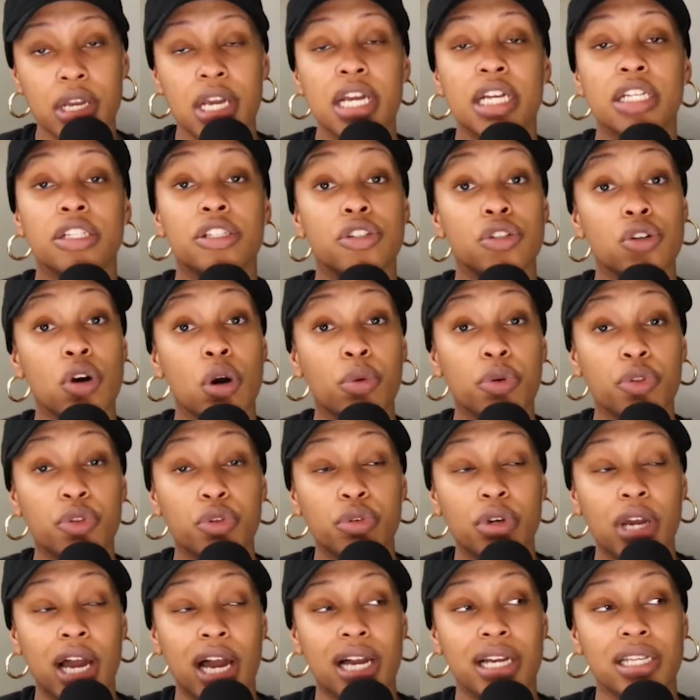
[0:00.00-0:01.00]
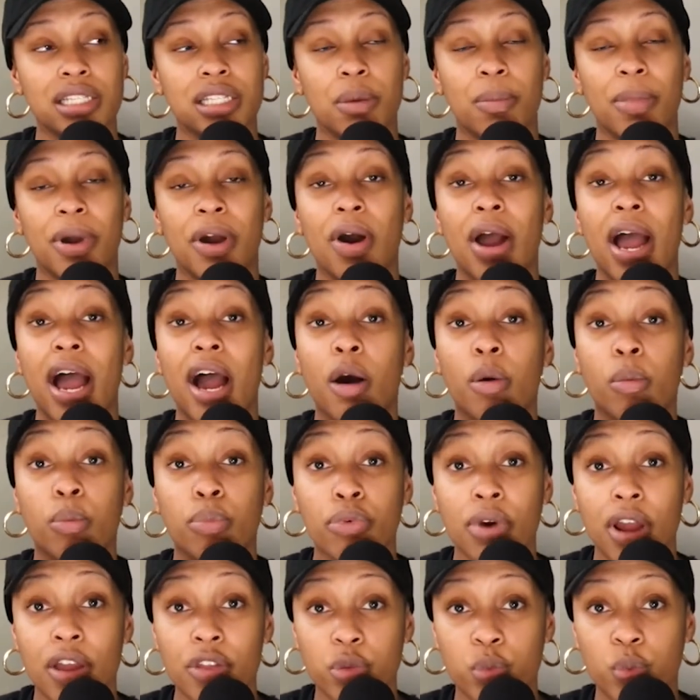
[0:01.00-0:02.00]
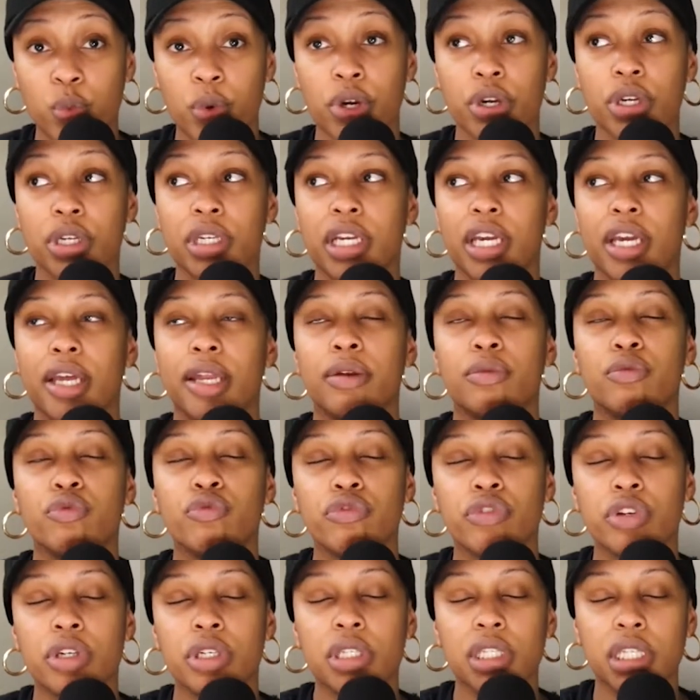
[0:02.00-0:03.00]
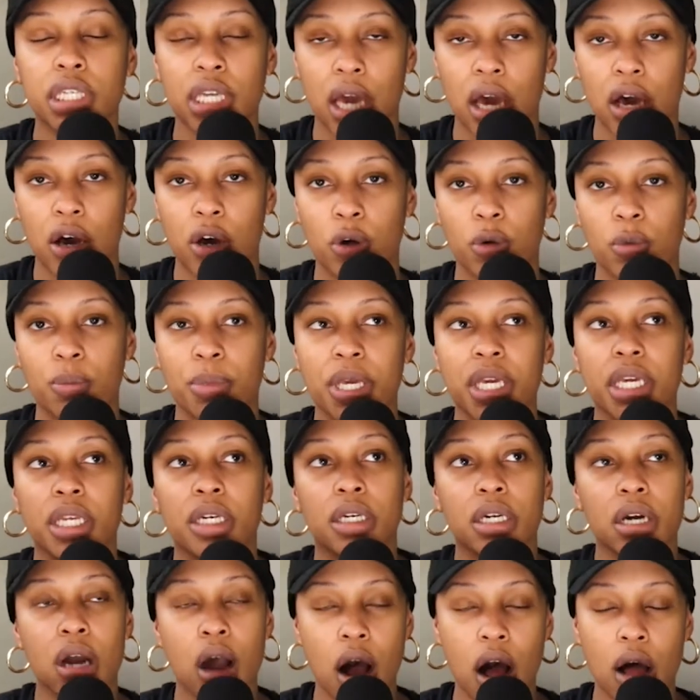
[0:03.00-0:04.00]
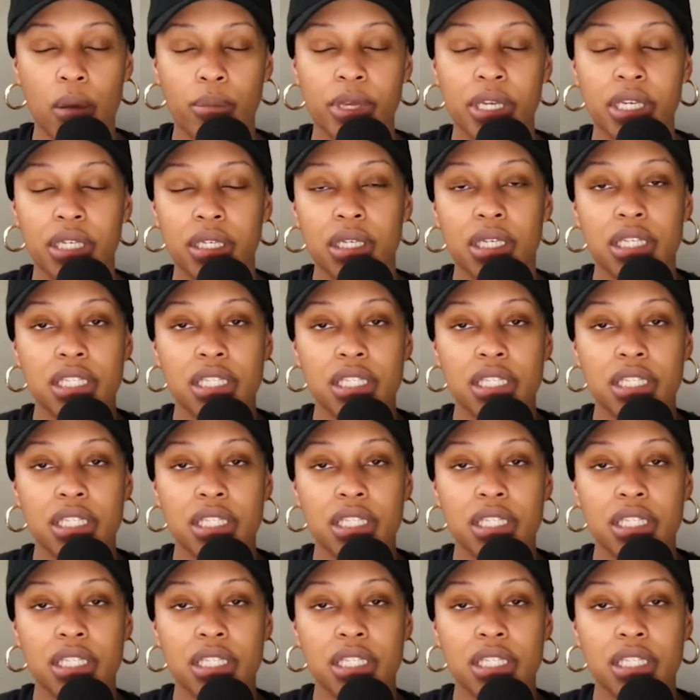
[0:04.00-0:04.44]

to talk with you guys about how breath work can really help in calming,